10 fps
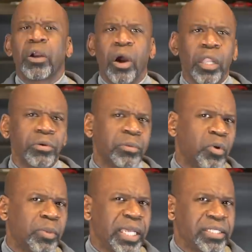Collar
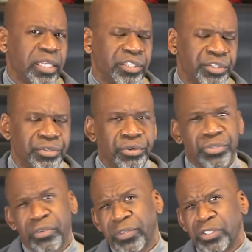immobilization or
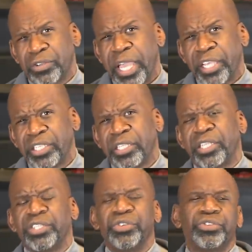cervical traction
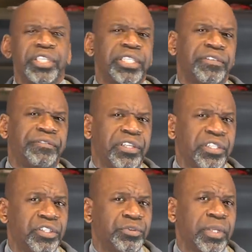is usually
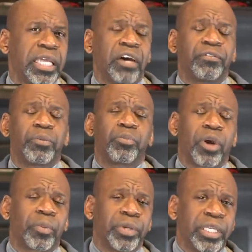sufficient to allow for
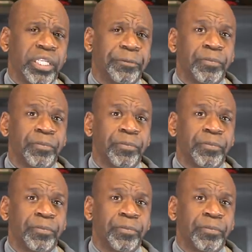proper healing.